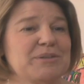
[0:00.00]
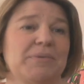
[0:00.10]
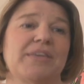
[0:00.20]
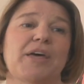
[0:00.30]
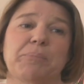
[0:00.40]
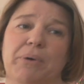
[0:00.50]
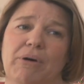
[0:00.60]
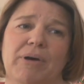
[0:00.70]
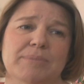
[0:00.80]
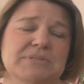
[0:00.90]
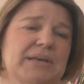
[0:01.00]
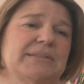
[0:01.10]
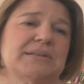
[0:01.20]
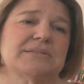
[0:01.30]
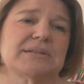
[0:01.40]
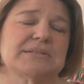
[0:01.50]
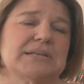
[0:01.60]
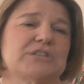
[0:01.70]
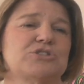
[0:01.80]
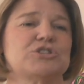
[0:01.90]
to me that programs like this
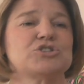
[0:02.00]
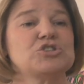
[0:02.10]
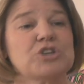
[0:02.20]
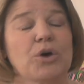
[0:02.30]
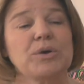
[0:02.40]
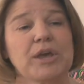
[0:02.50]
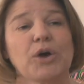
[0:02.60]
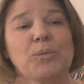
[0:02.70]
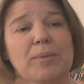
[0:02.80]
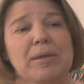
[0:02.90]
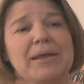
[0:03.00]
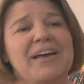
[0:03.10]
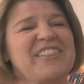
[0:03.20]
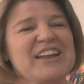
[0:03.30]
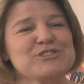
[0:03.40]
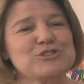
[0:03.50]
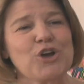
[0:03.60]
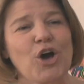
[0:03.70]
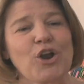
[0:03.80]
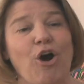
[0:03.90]
exist to show young women that it's
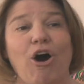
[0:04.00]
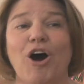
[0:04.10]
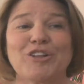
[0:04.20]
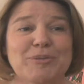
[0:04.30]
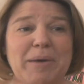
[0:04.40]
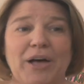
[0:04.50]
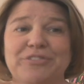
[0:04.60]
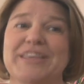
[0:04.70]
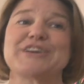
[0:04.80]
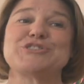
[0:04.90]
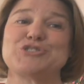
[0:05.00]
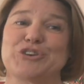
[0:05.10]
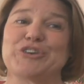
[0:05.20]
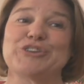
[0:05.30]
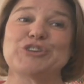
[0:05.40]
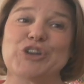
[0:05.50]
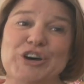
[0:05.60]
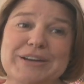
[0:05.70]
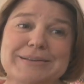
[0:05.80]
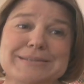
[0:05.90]
not all about the external
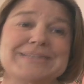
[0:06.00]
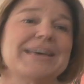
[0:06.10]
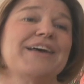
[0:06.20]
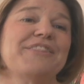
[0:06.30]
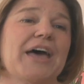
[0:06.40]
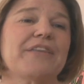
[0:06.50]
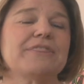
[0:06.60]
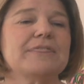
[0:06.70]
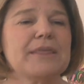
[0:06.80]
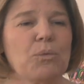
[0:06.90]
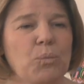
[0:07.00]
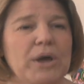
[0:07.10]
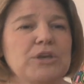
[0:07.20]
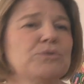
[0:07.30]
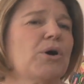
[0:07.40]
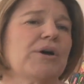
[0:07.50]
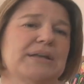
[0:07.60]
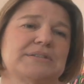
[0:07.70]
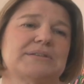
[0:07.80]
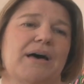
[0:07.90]
looks that what you are
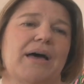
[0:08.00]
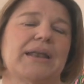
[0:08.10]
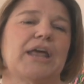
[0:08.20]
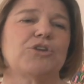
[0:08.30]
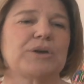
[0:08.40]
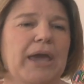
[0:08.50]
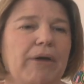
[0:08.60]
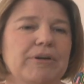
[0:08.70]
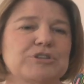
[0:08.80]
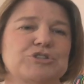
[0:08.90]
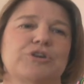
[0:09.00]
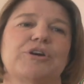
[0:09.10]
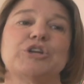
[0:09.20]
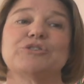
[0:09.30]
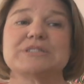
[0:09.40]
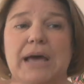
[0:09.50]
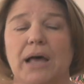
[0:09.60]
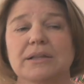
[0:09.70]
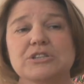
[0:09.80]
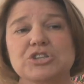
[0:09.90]
inside and your character and your
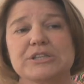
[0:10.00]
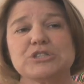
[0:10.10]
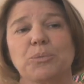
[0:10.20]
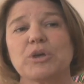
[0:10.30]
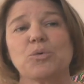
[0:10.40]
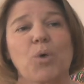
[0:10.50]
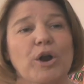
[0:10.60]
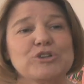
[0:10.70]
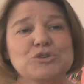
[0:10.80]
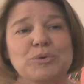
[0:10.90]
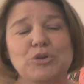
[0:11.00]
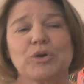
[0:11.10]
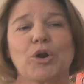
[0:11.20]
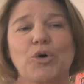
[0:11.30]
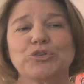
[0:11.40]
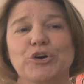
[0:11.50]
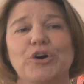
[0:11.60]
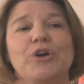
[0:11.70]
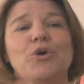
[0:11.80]
intelligence and what you want to do when you get older